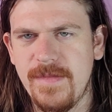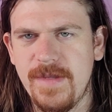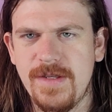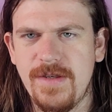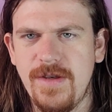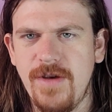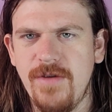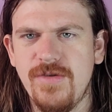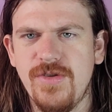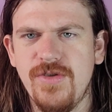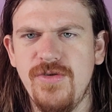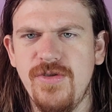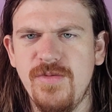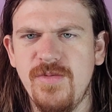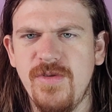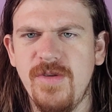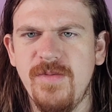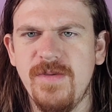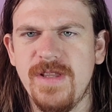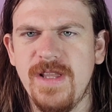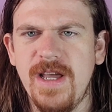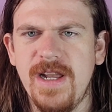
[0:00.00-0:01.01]
So
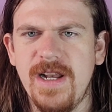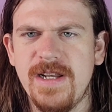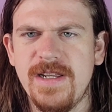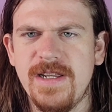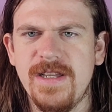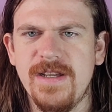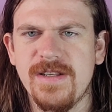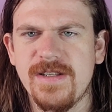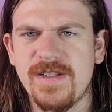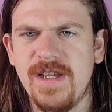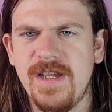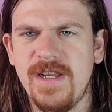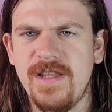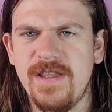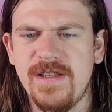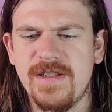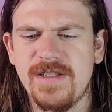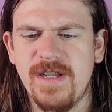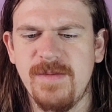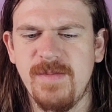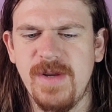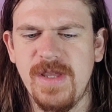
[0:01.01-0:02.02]
doable but not ideal is kind of
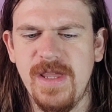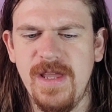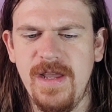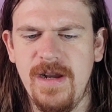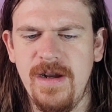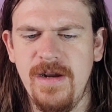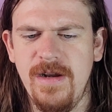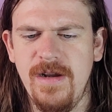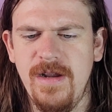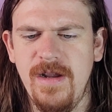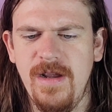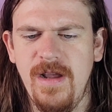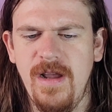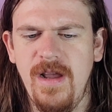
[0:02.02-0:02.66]
the summary there.